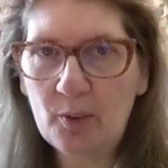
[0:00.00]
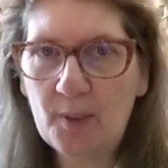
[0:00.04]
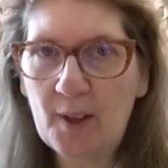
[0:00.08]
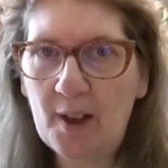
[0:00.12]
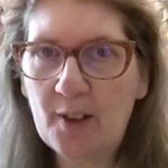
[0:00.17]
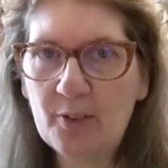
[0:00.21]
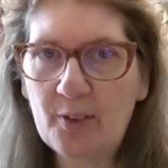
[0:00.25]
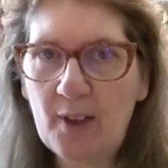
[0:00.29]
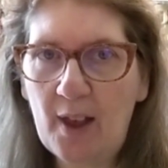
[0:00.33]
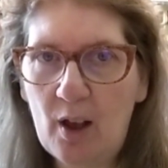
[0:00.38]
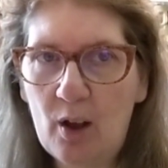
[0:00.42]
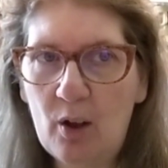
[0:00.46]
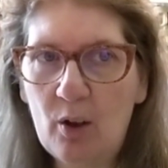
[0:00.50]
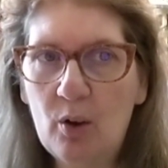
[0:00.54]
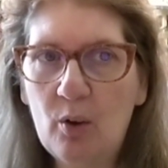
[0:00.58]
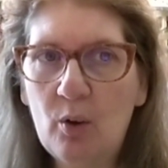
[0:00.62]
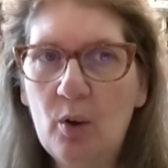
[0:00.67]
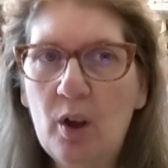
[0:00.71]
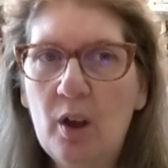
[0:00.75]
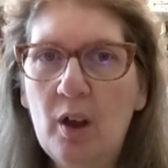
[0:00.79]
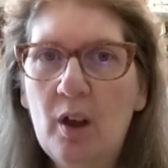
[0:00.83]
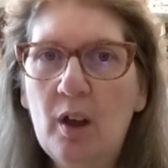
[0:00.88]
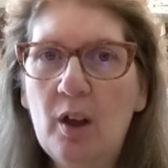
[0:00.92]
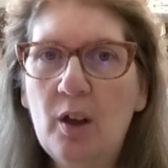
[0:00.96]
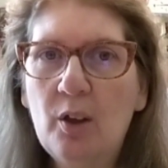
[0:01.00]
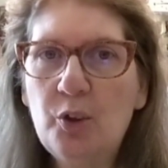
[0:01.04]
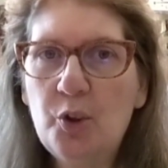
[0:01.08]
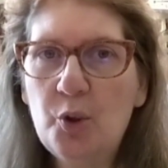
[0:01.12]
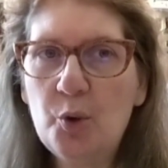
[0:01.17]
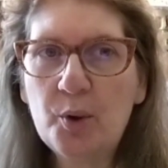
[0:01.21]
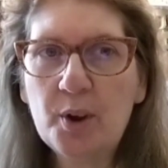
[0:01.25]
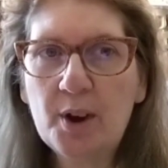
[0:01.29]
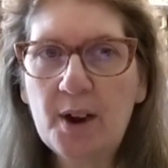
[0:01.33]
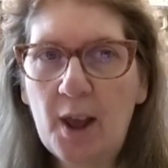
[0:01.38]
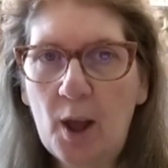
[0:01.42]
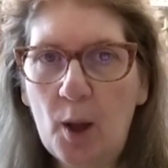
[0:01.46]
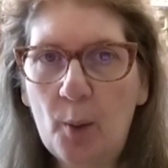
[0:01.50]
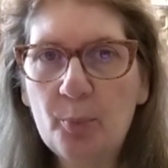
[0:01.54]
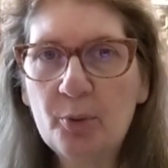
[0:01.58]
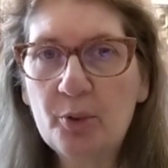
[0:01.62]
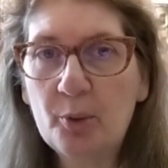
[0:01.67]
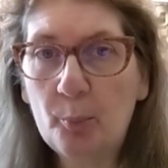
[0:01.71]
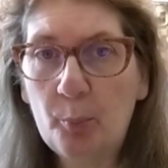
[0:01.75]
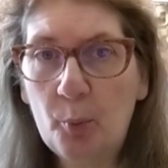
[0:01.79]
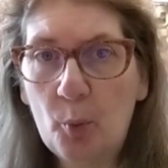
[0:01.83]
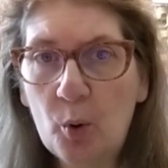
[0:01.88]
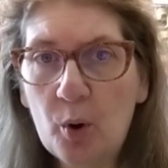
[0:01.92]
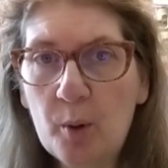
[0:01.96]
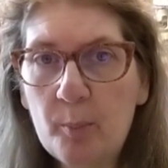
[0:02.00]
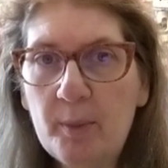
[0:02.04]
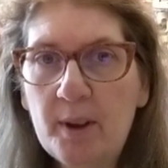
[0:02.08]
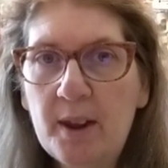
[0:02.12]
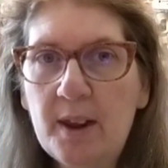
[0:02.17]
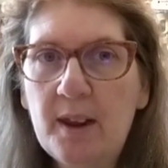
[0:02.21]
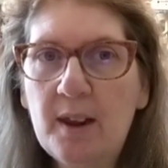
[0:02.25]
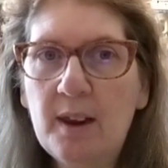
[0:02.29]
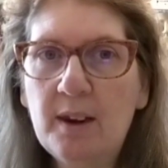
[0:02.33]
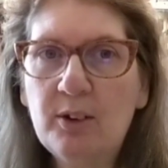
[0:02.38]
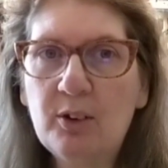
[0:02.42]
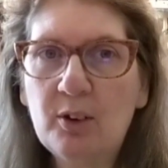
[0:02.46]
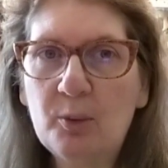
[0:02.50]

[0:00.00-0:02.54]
That's how you can help support me